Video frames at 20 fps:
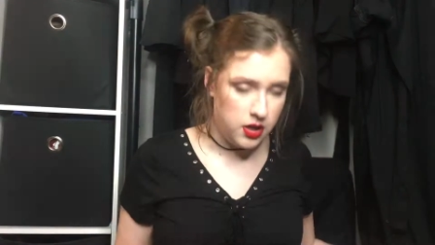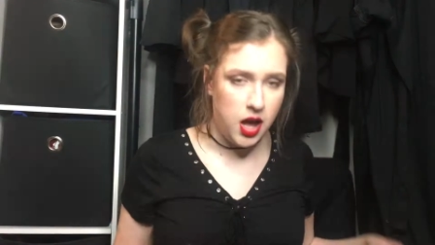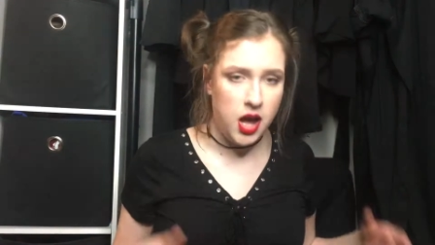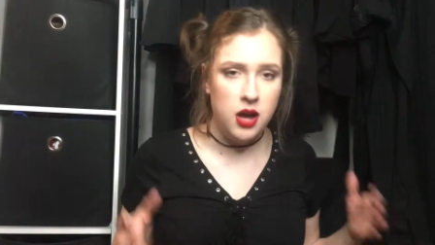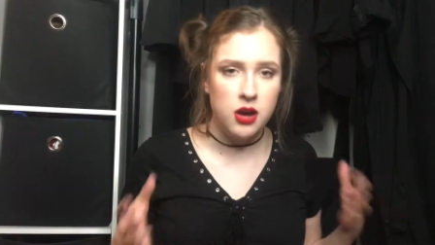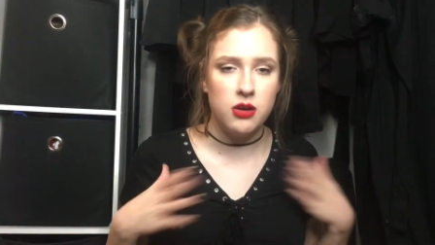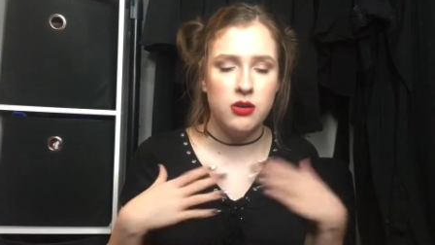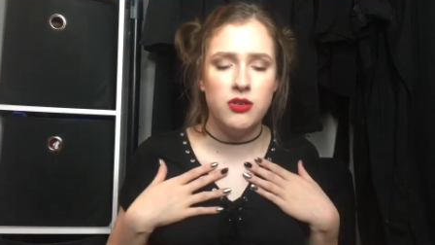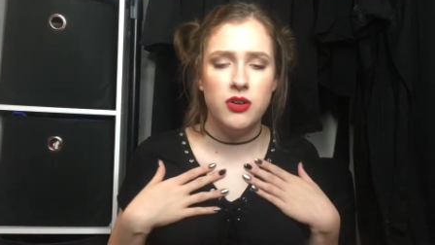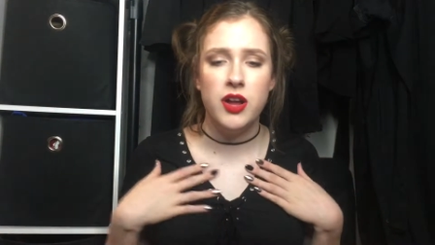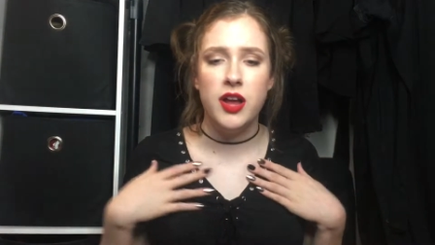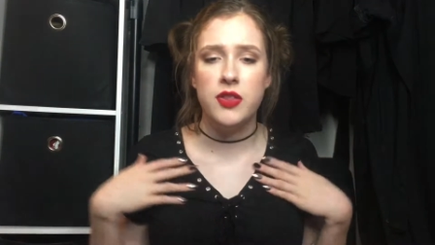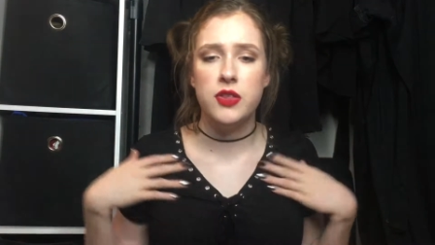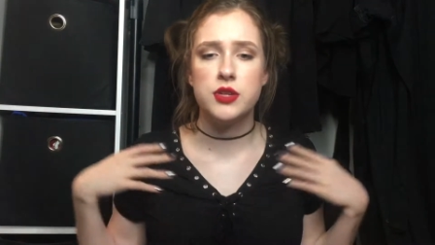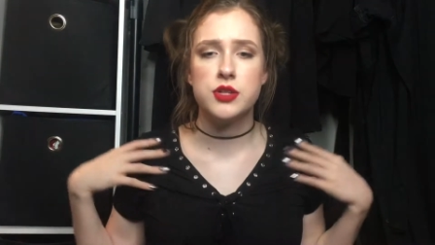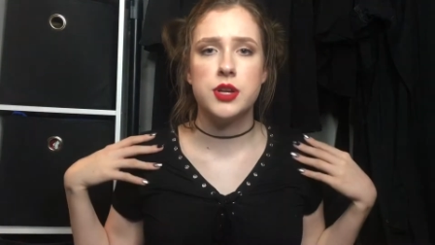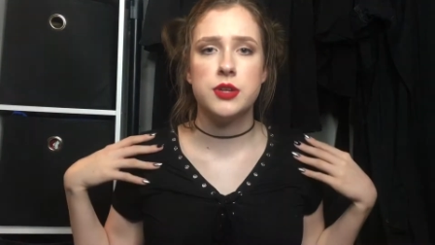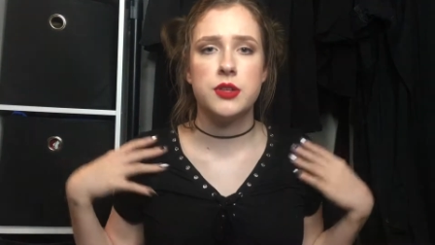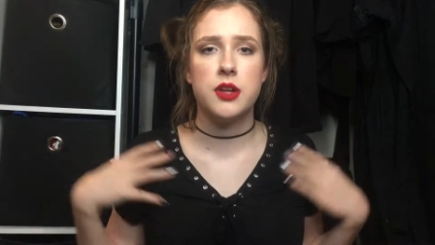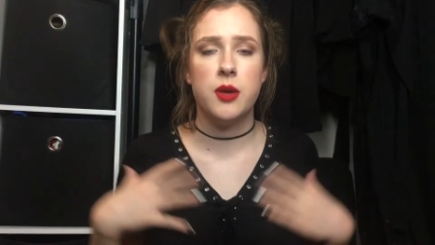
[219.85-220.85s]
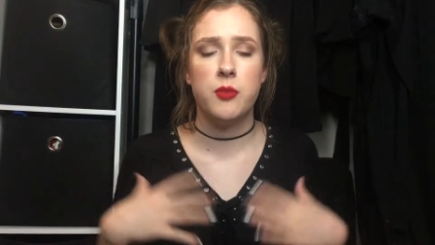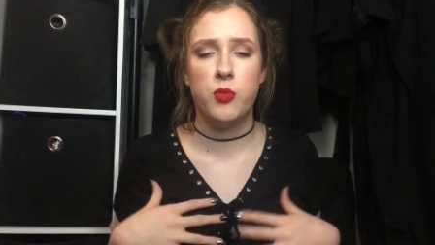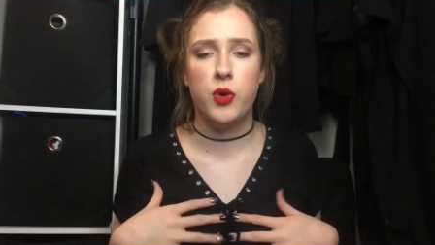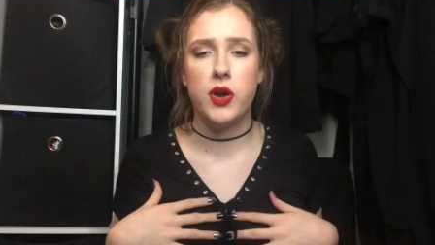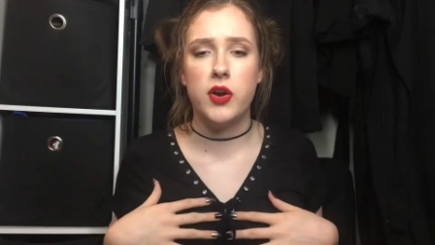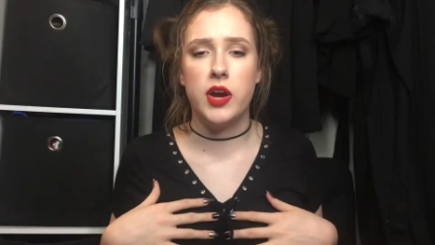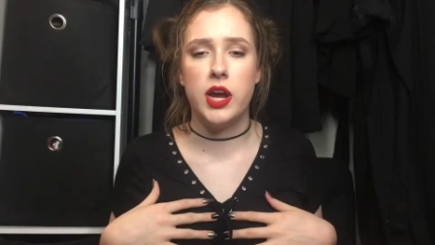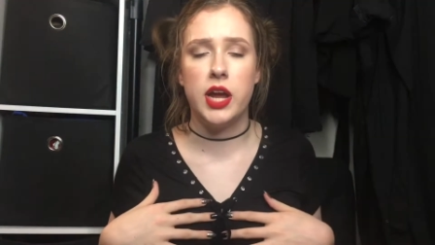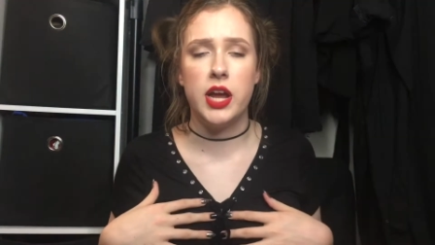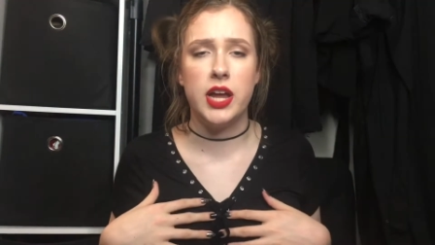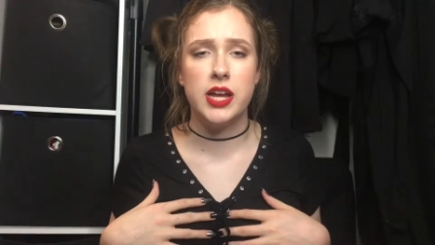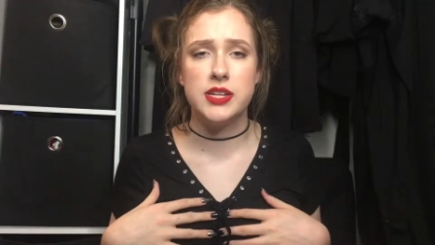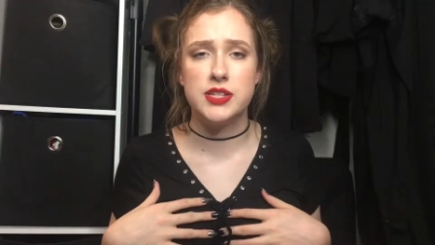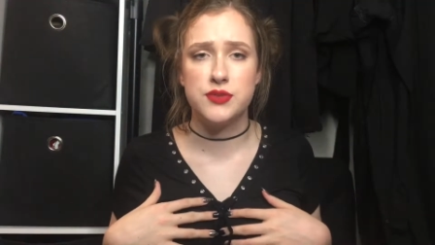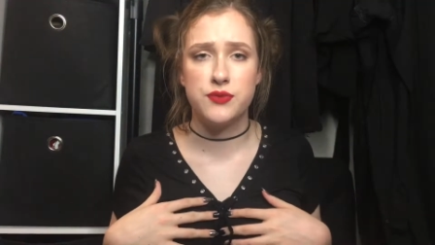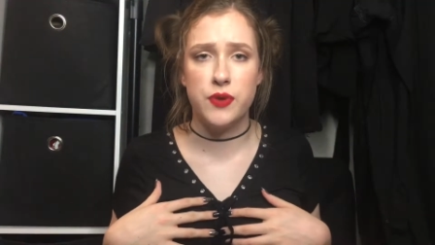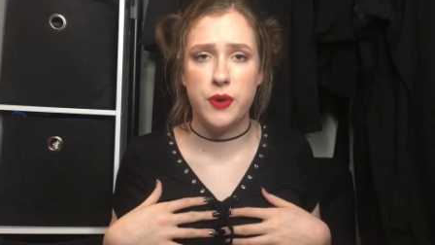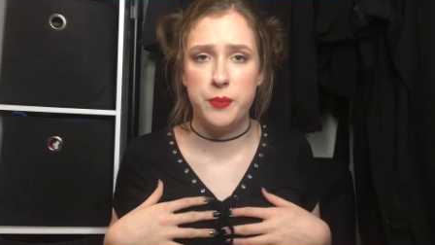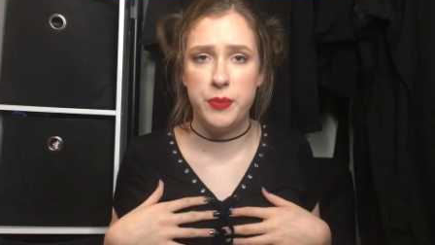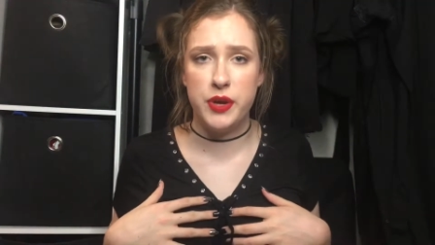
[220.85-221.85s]
Oh, and the shirt that I'm wearing is
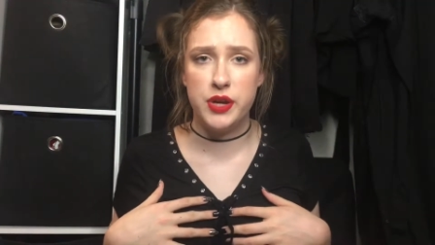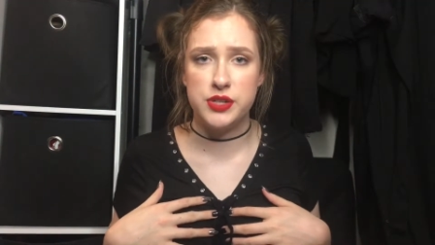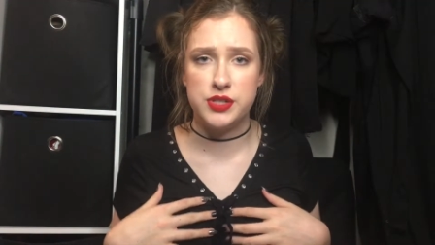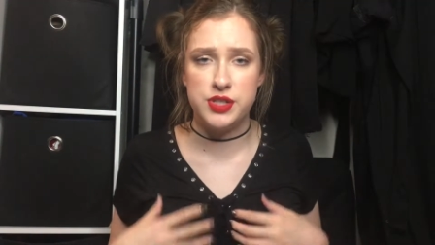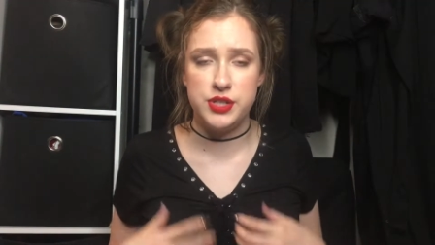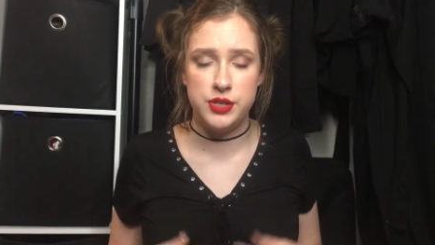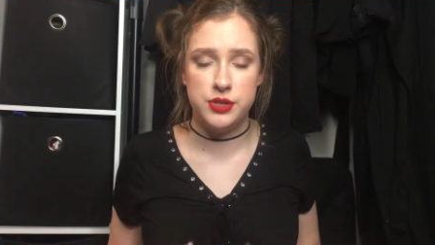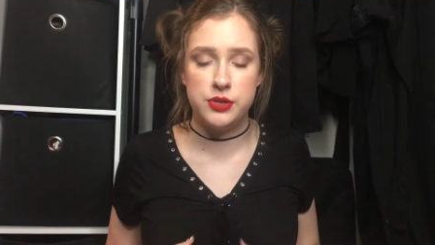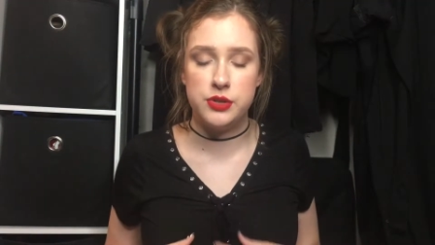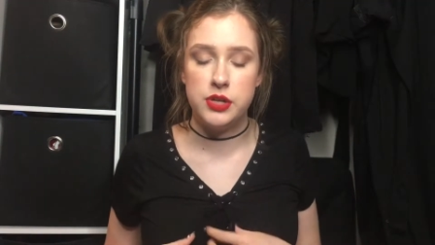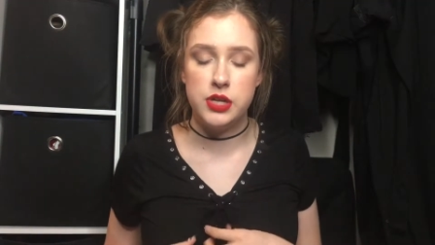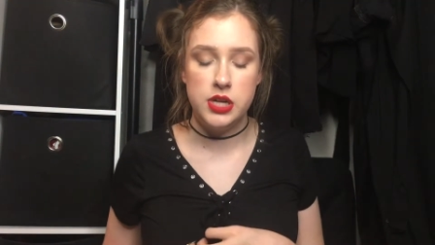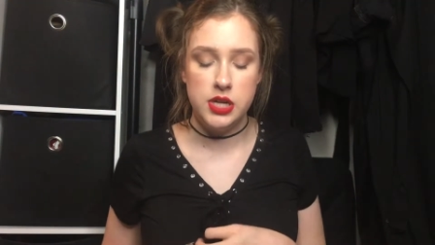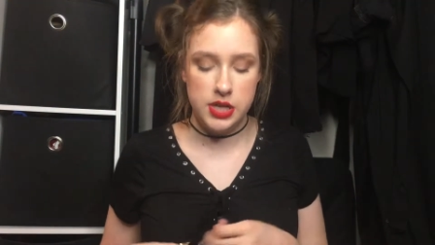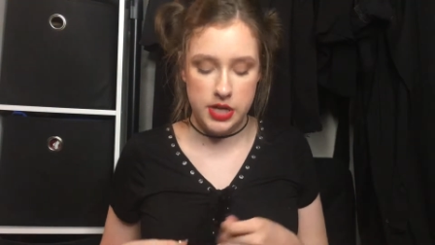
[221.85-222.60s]
from there too.